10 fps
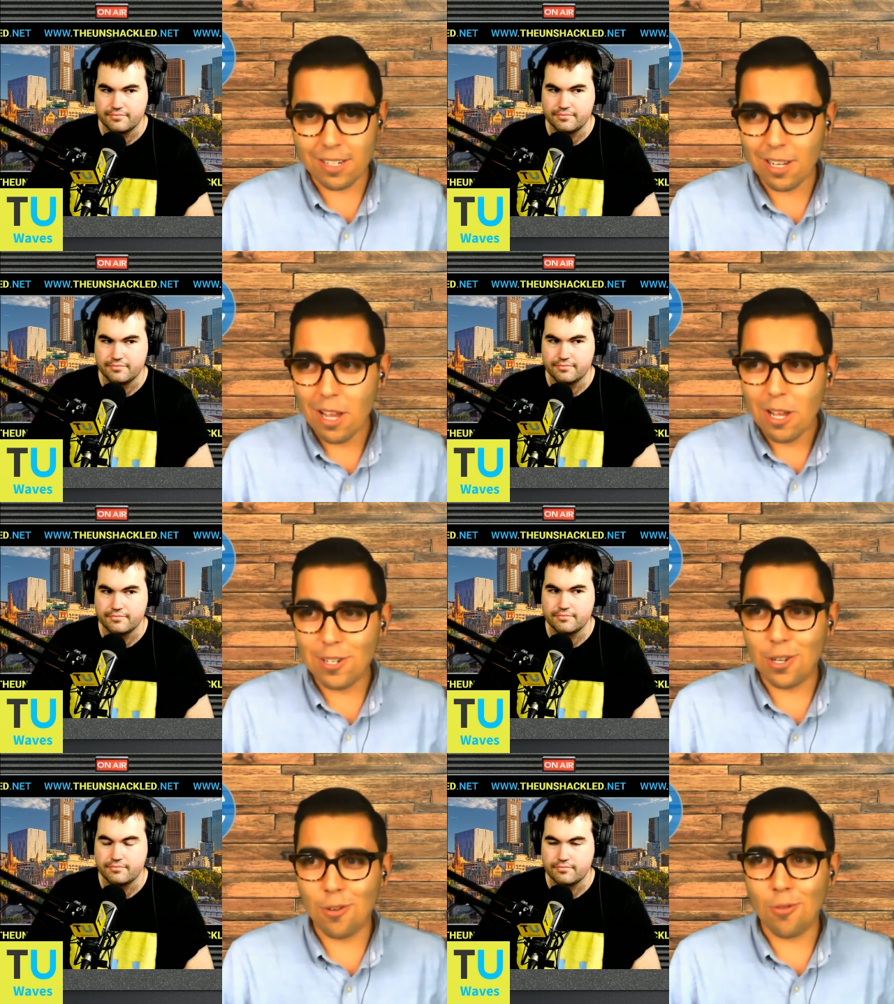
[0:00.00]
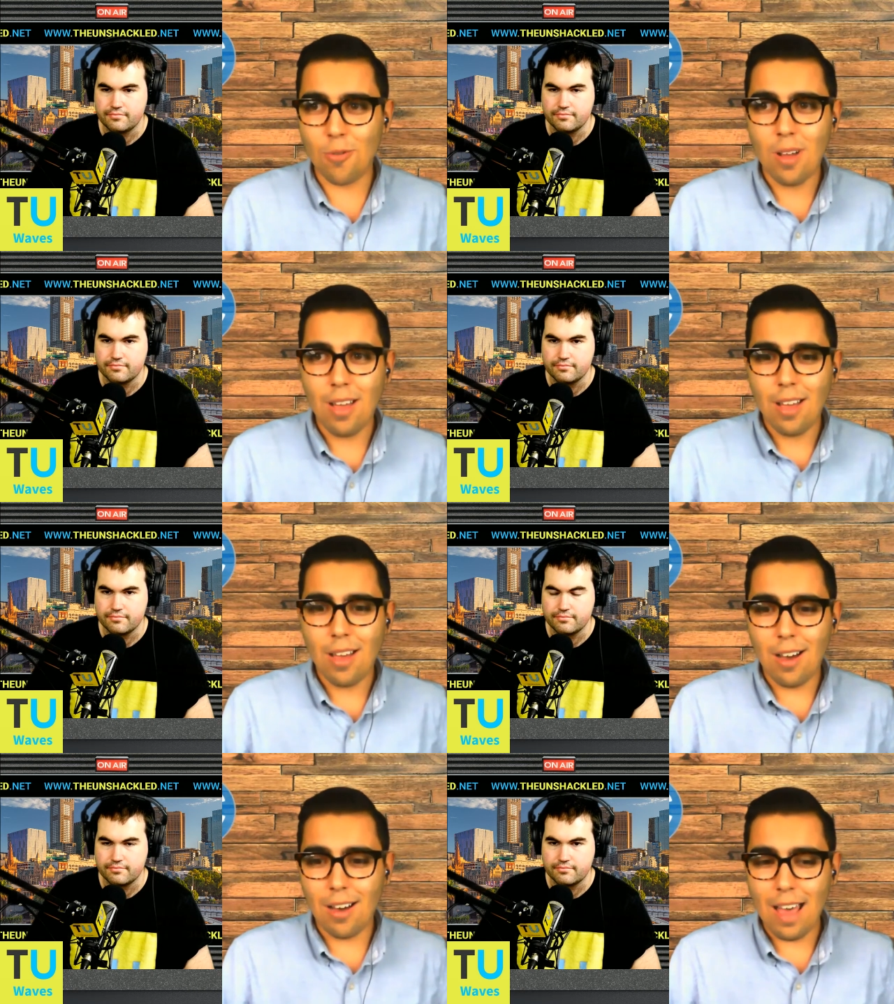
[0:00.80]
Speaker 1: to uh,
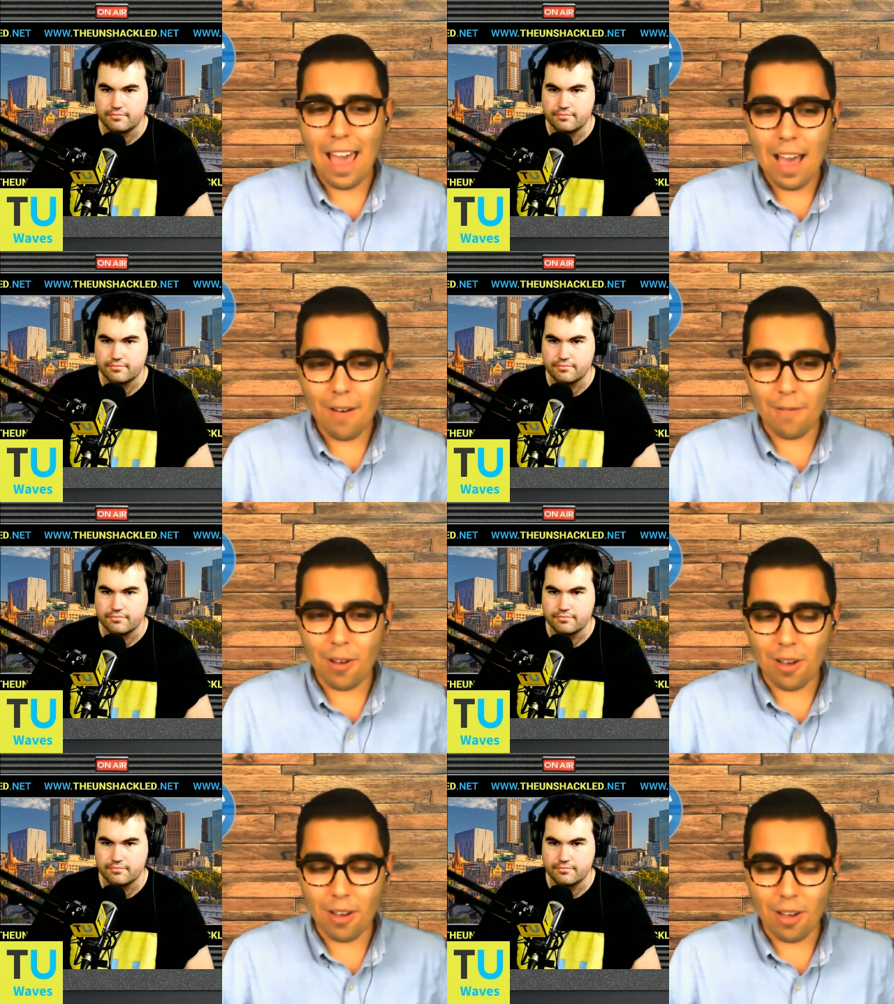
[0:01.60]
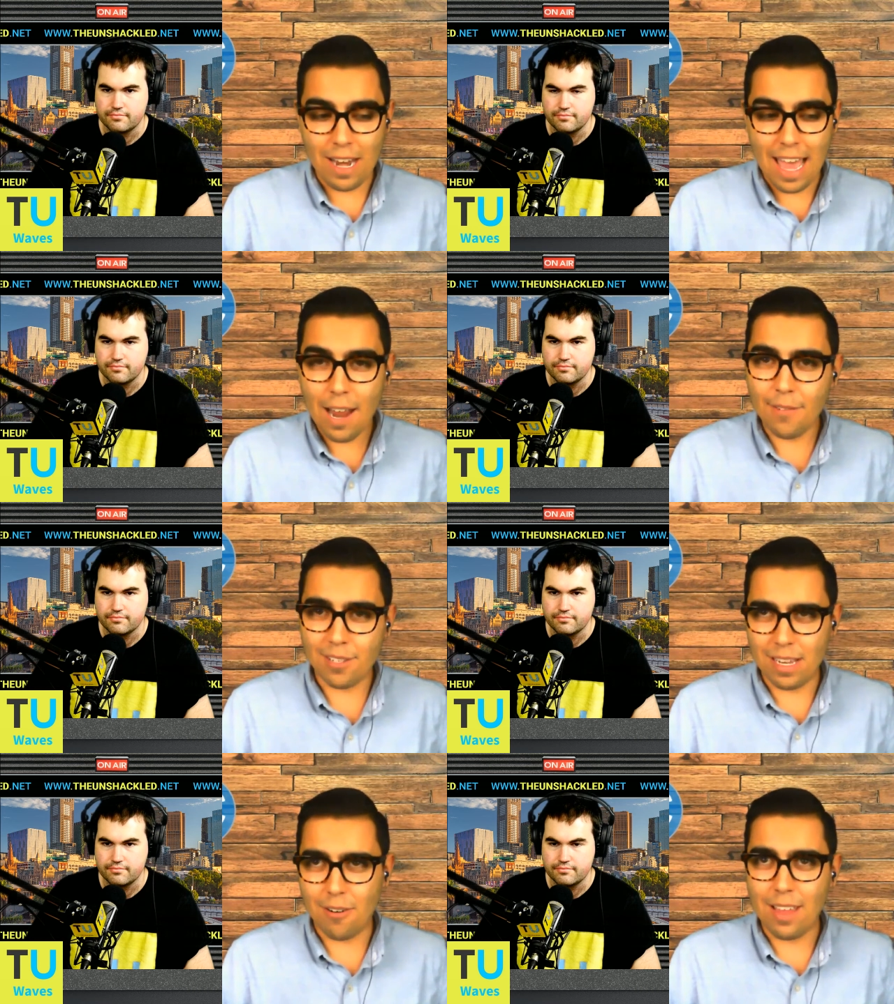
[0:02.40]
have uh, an adversary
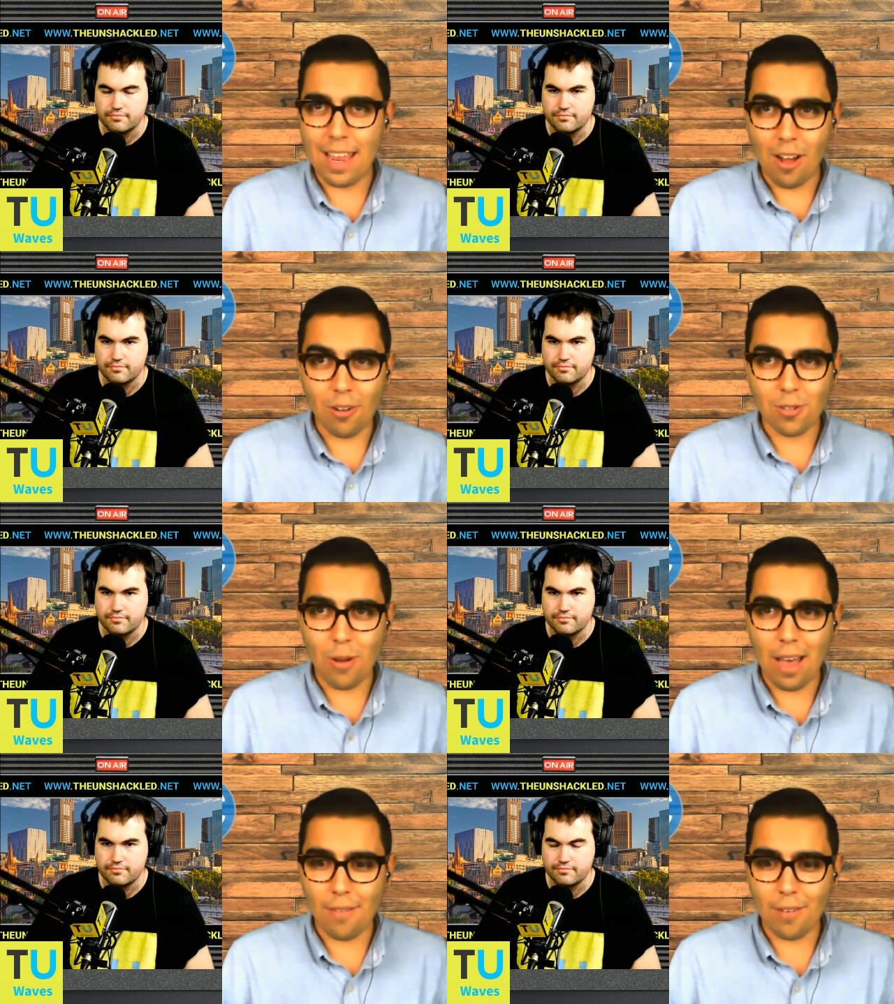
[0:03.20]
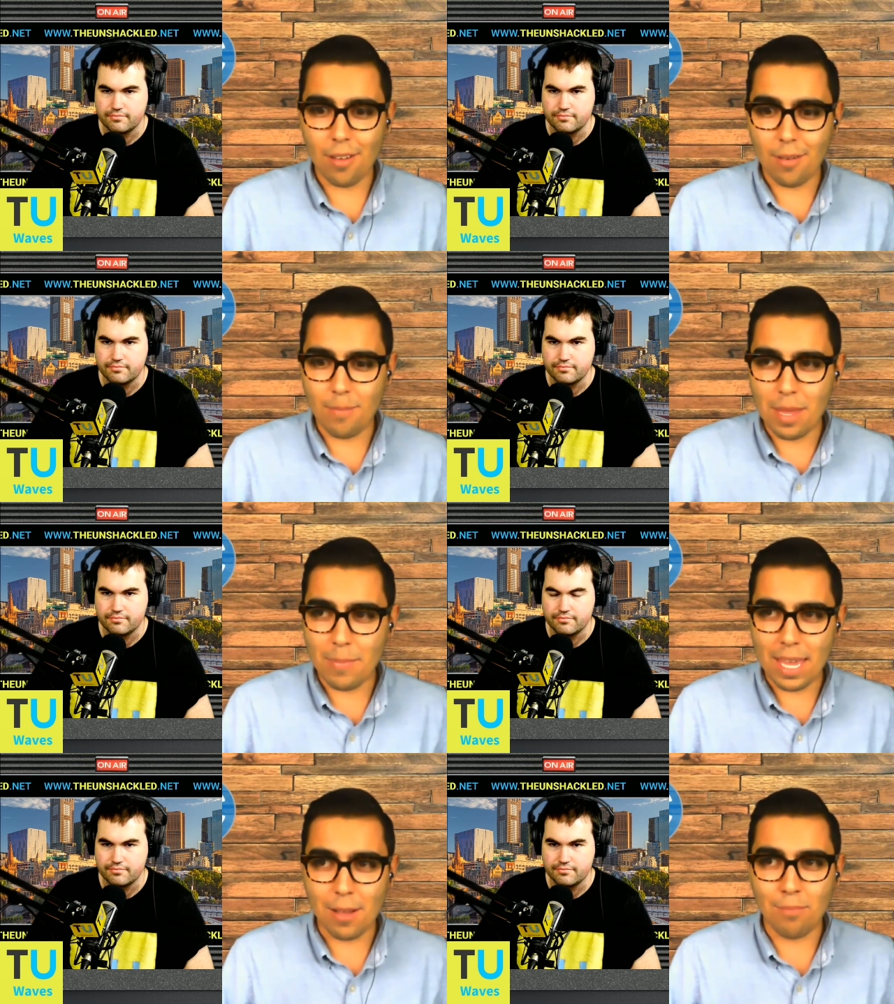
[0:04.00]
and also have uh, be, be
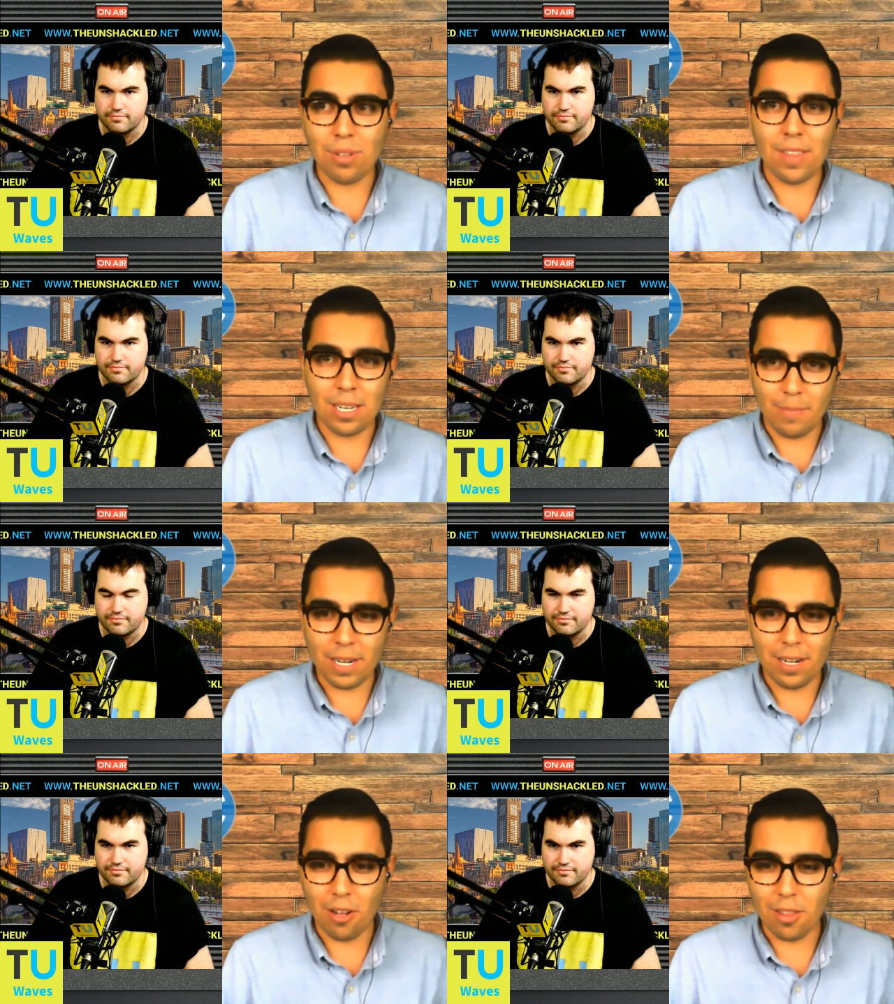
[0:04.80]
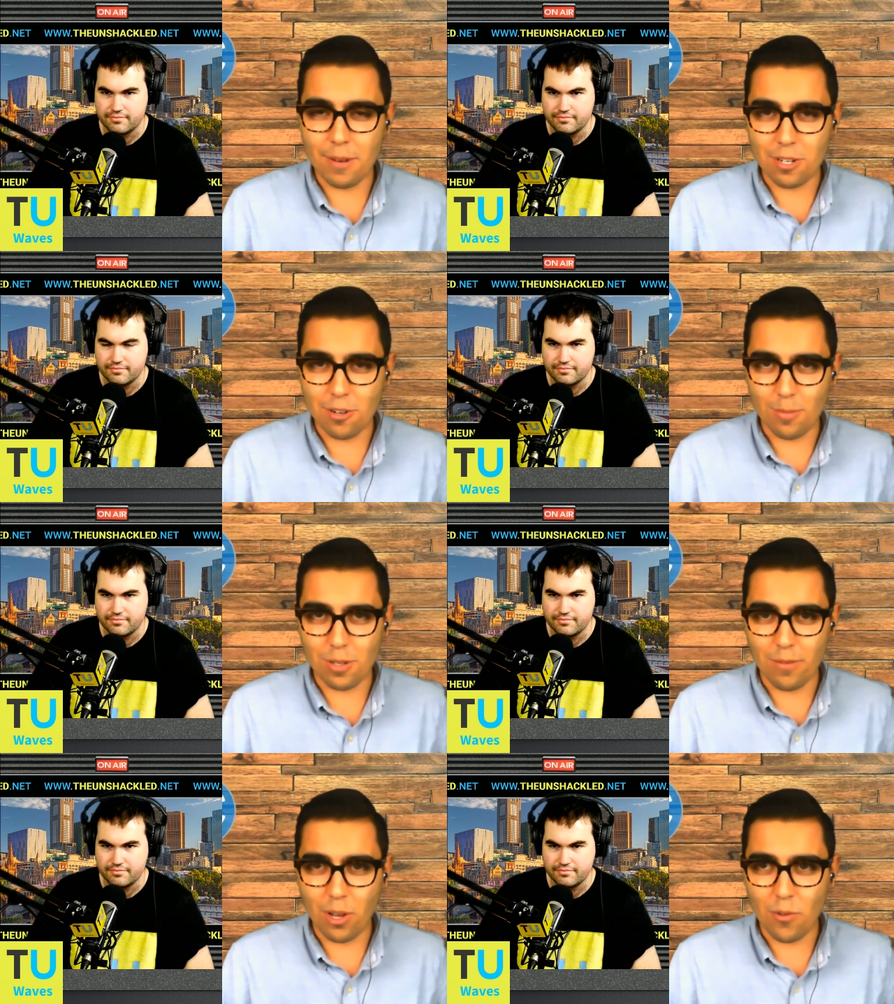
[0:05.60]
completely dependent on them in terms of, of
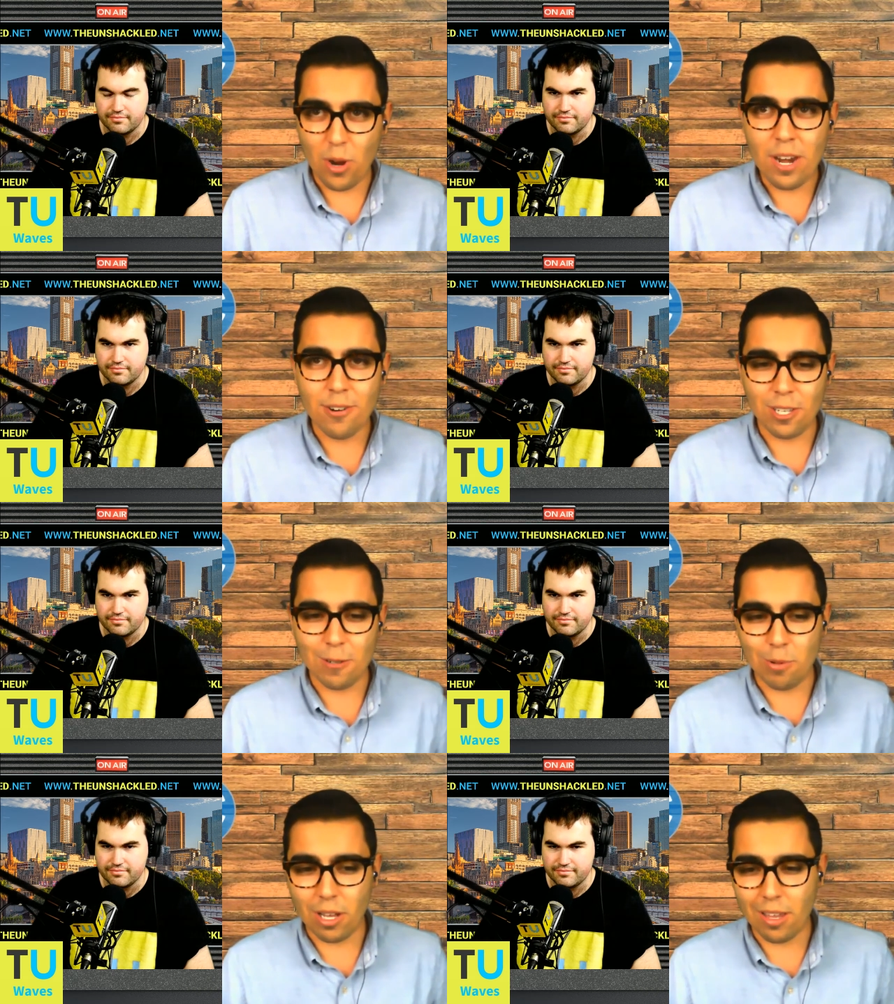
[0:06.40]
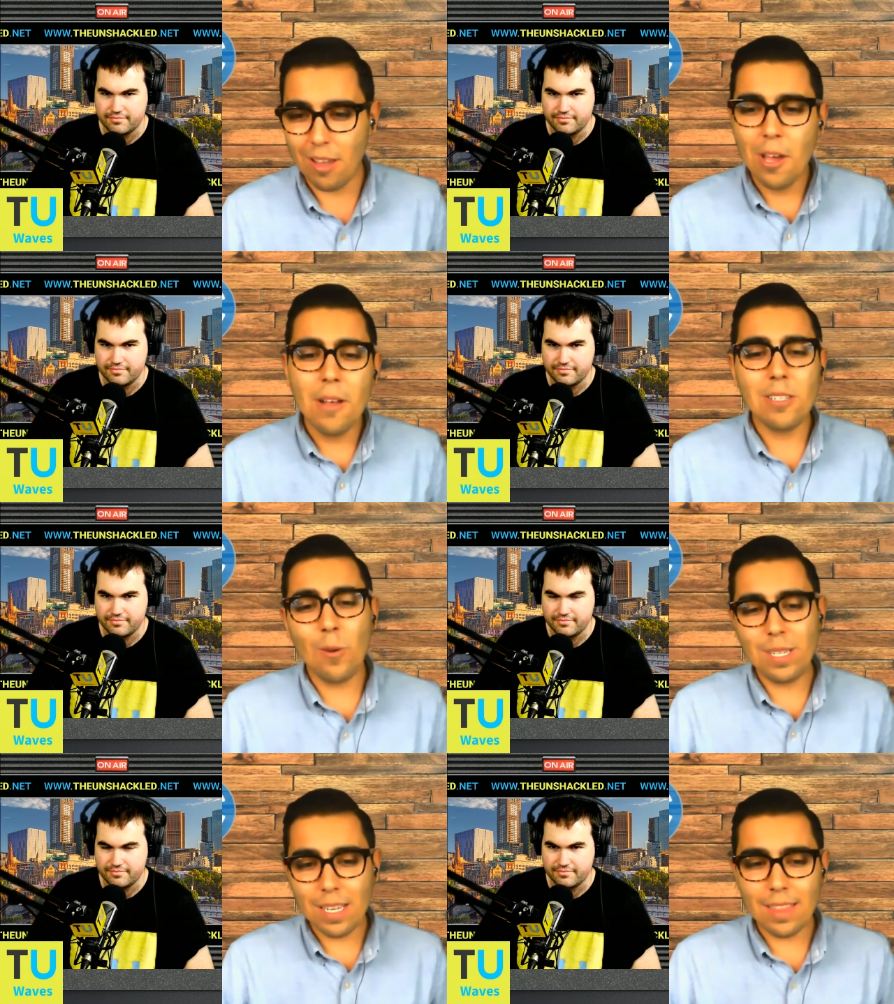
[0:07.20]
your energy supply. So he said that, and